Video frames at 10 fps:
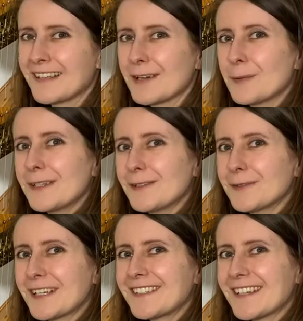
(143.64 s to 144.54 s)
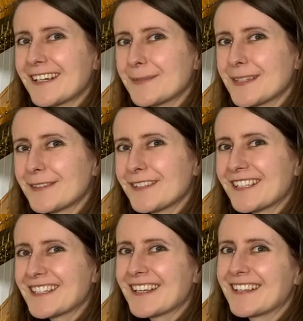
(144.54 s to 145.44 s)
When you look at the harp
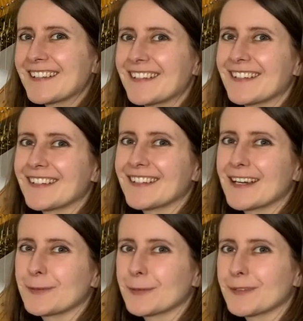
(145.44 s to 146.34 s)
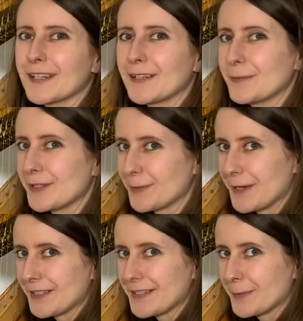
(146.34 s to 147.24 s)
strings and learn how to tell which
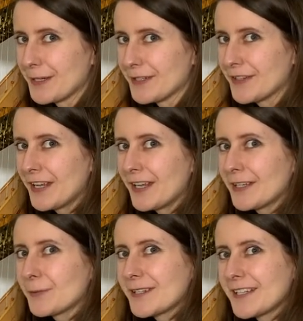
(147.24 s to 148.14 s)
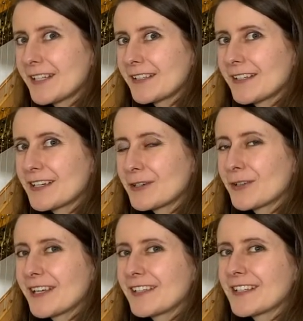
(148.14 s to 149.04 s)
one is which, you will see that they are
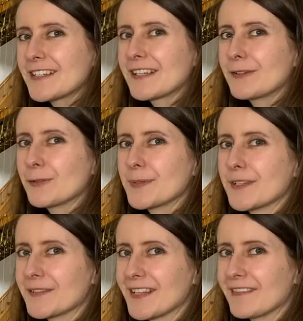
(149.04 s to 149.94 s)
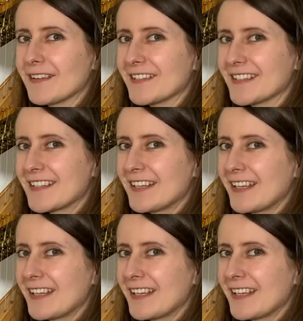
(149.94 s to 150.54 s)
organized in groups of sevens.